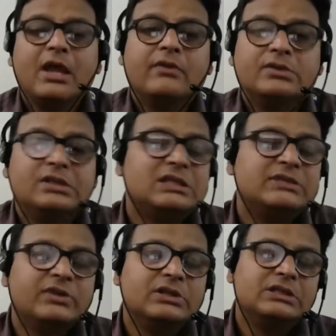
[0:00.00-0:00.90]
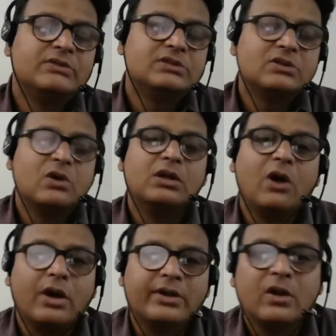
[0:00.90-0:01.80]
This was called the
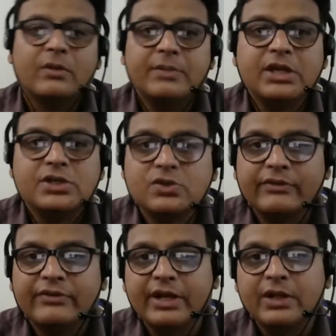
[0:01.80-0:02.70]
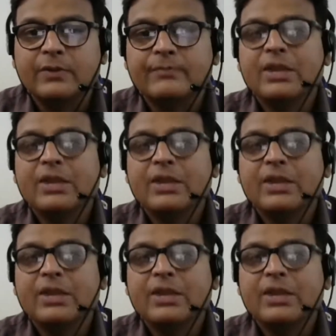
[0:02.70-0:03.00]
autonomy issue of radio.